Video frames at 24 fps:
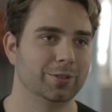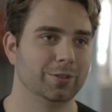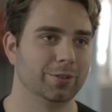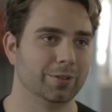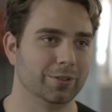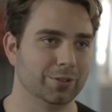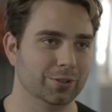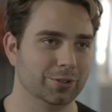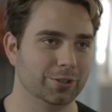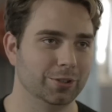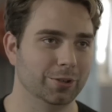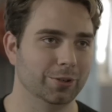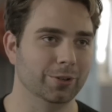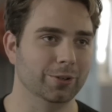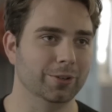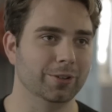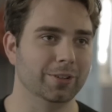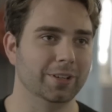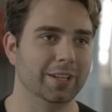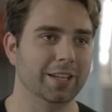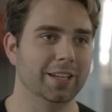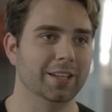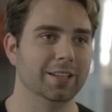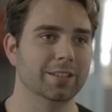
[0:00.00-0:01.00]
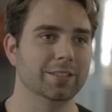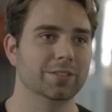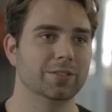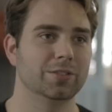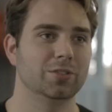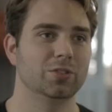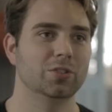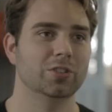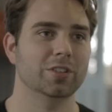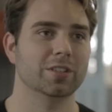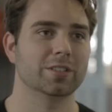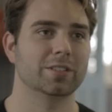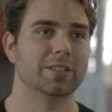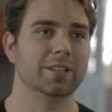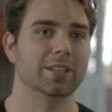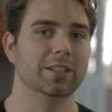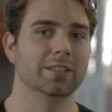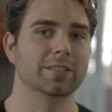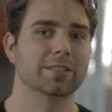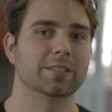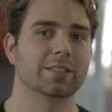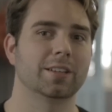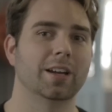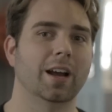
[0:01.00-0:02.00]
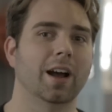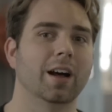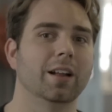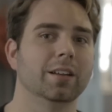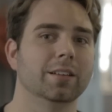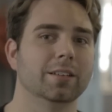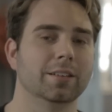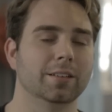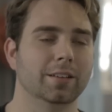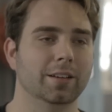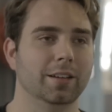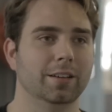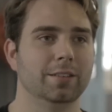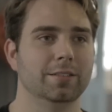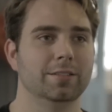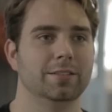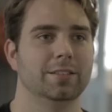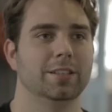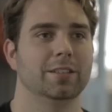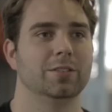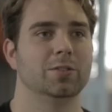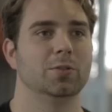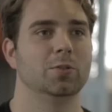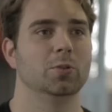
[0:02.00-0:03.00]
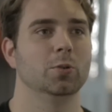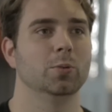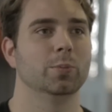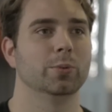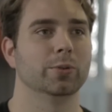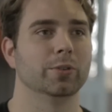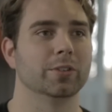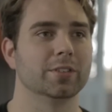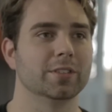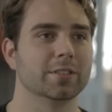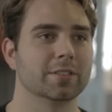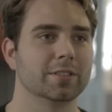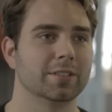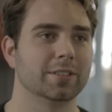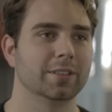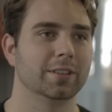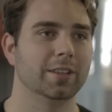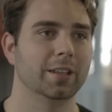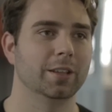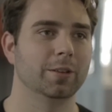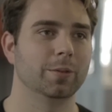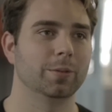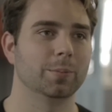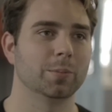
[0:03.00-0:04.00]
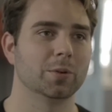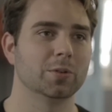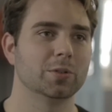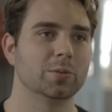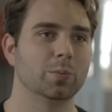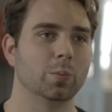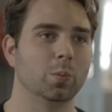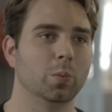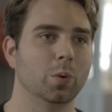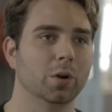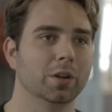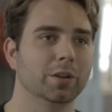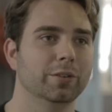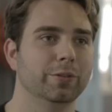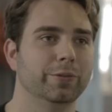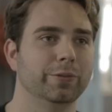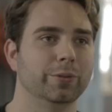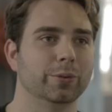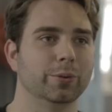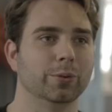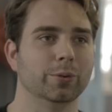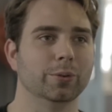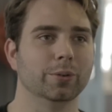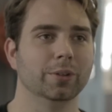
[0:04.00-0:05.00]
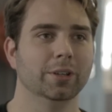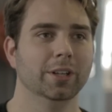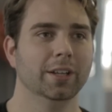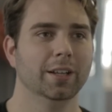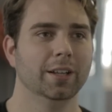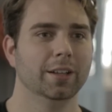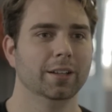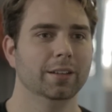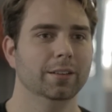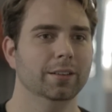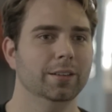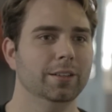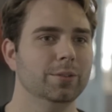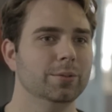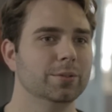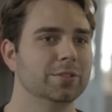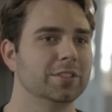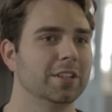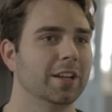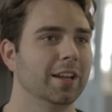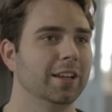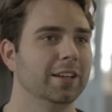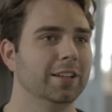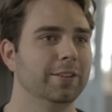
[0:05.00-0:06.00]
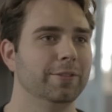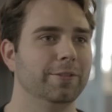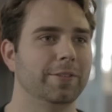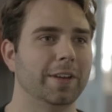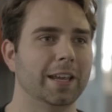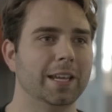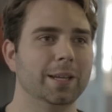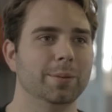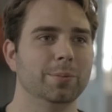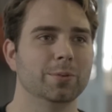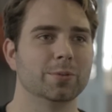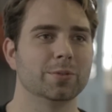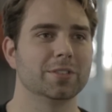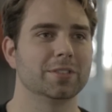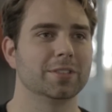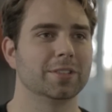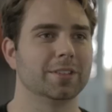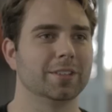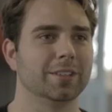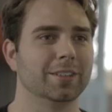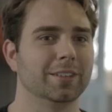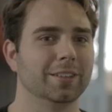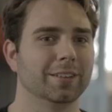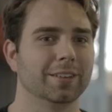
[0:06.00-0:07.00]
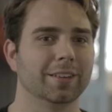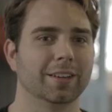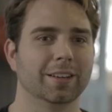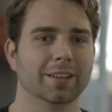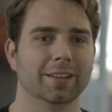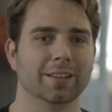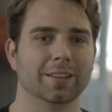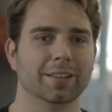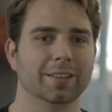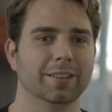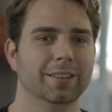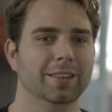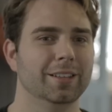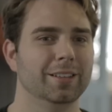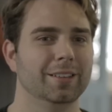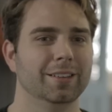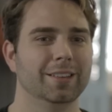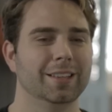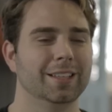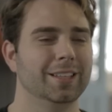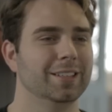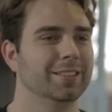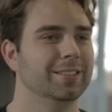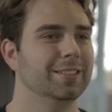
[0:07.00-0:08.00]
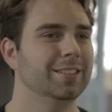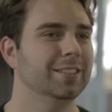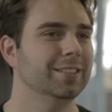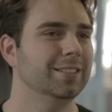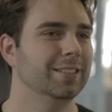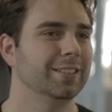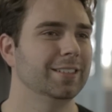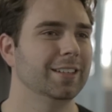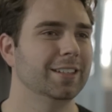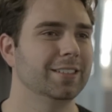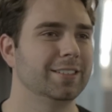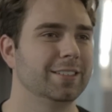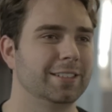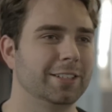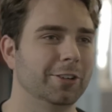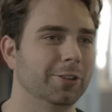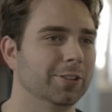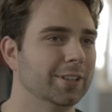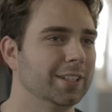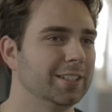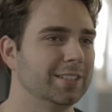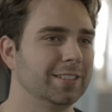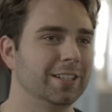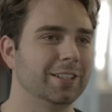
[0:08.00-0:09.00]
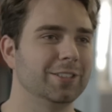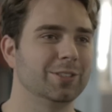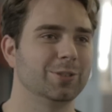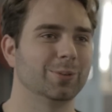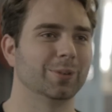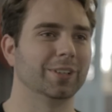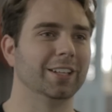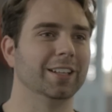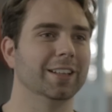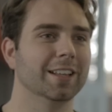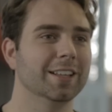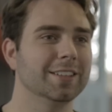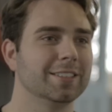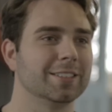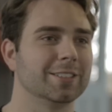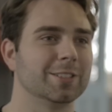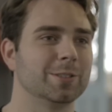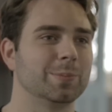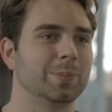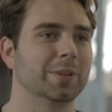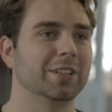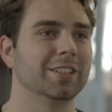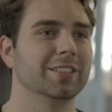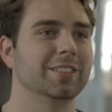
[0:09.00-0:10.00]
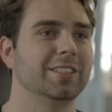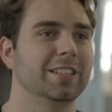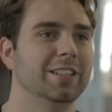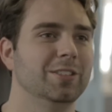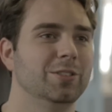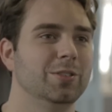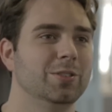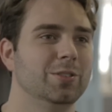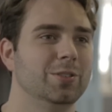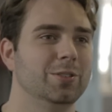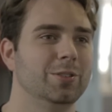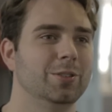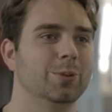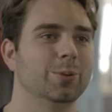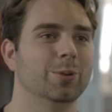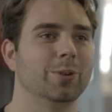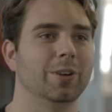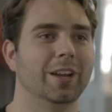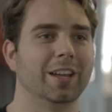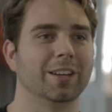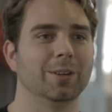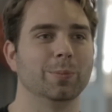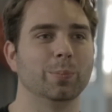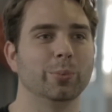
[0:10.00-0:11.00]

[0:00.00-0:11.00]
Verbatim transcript: to the show is just its colour and its exuberance. The most wonderful little tiny fables that, uh, that, that, doesn't necessarily teach you any lessons, but it teaches you an